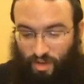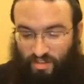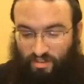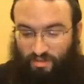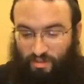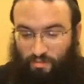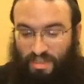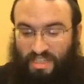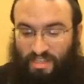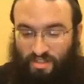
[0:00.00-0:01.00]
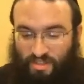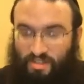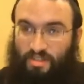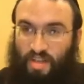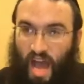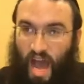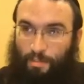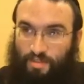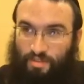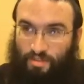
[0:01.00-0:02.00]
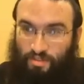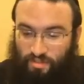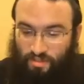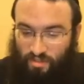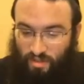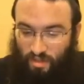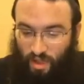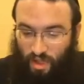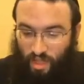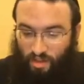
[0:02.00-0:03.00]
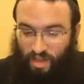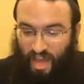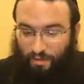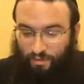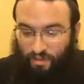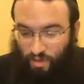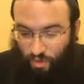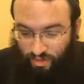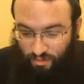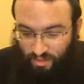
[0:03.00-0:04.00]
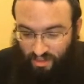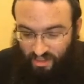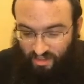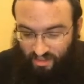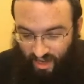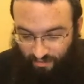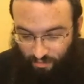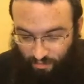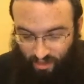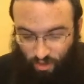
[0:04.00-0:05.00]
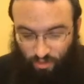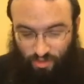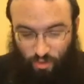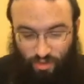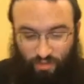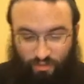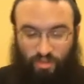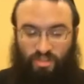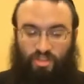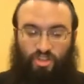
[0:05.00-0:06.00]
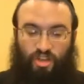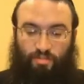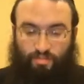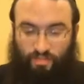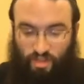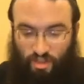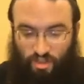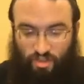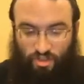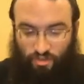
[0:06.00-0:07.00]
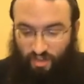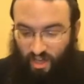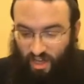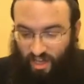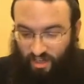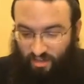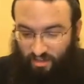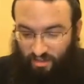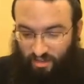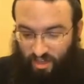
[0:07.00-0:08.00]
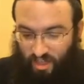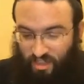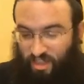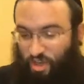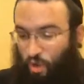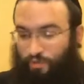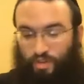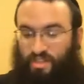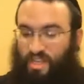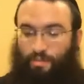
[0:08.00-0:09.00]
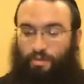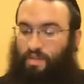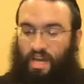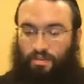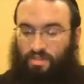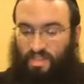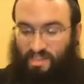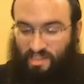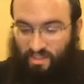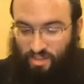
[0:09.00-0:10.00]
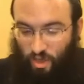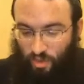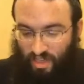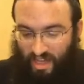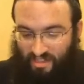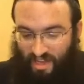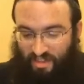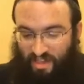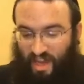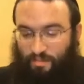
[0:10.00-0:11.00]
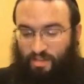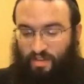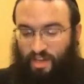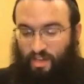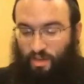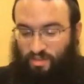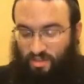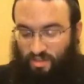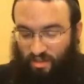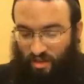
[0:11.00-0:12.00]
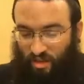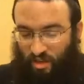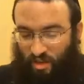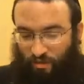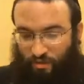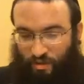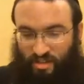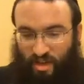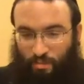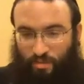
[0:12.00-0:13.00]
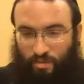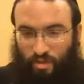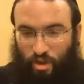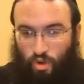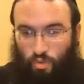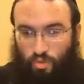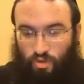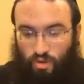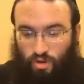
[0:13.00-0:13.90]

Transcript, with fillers: breast of Manias obstacles. You have to know that the Manias that everybody goes through with Avodas Hashem, serving God. Kigon, for example, Rabbi Nachman says, Linso Hatzavika Emes For example,